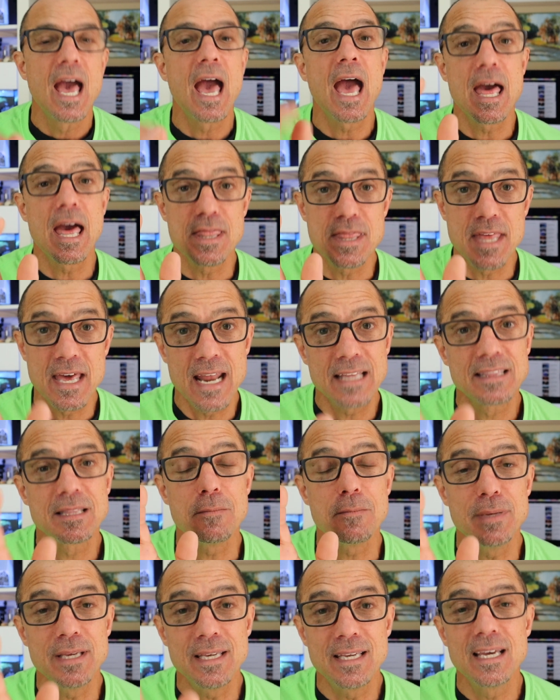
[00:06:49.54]
And then at the
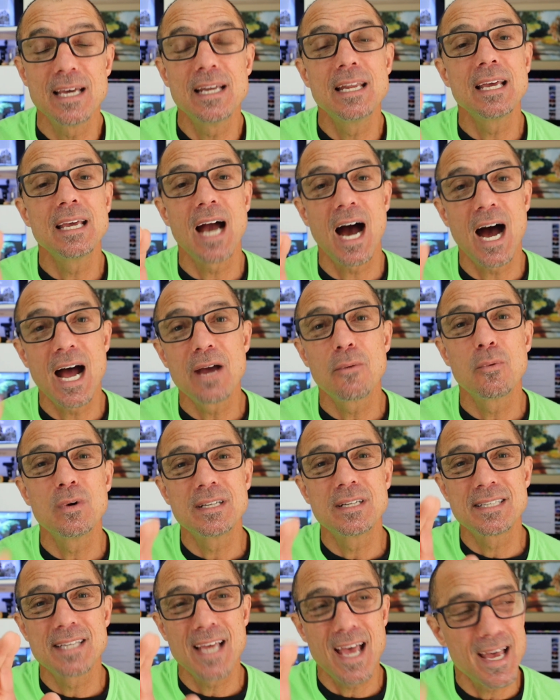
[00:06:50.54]
beginning, I
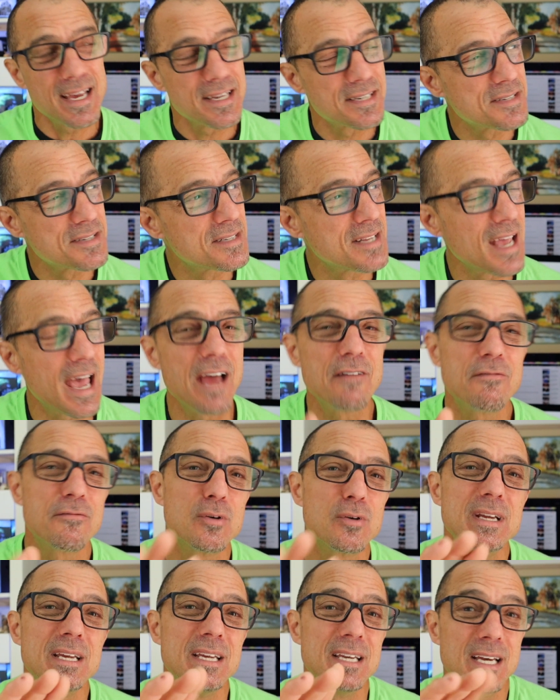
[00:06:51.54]
would test
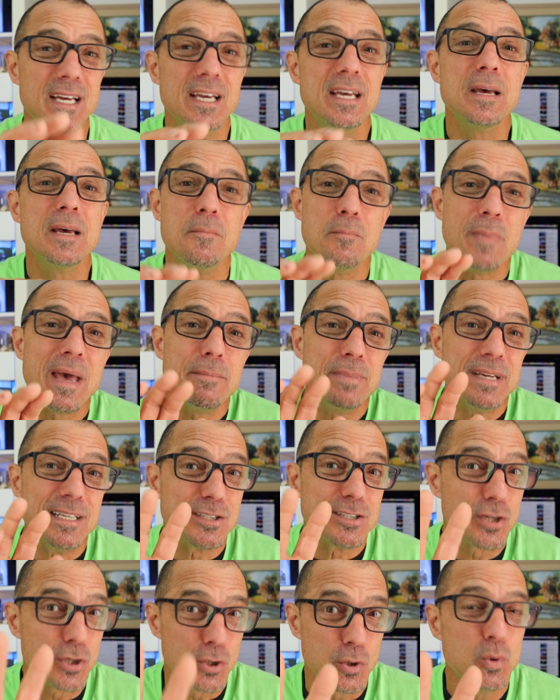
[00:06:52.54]
every maybe
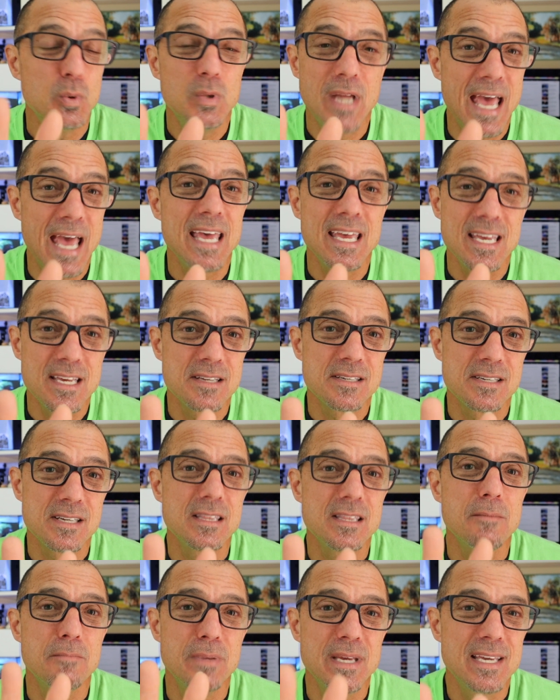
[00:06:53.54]
2 days
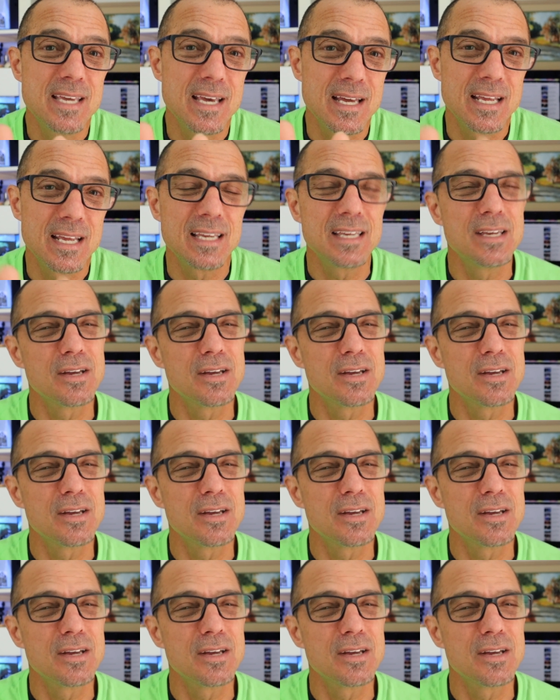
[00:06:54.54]
in the beginning.